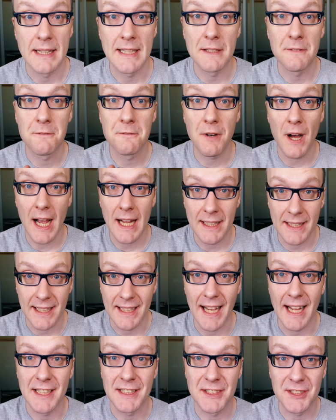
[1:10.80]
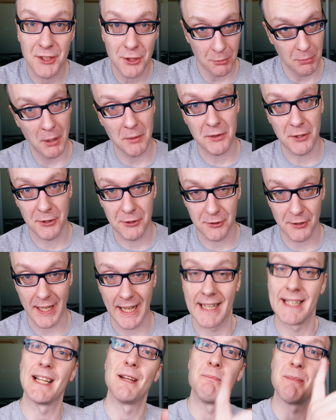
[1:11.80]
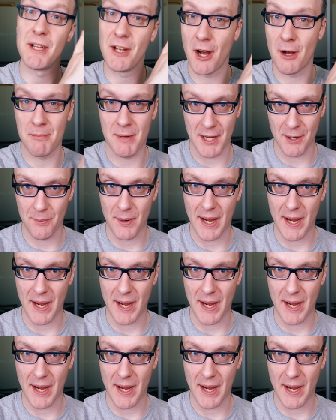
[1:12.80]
And then finally, I'd scoop out the grain and be on my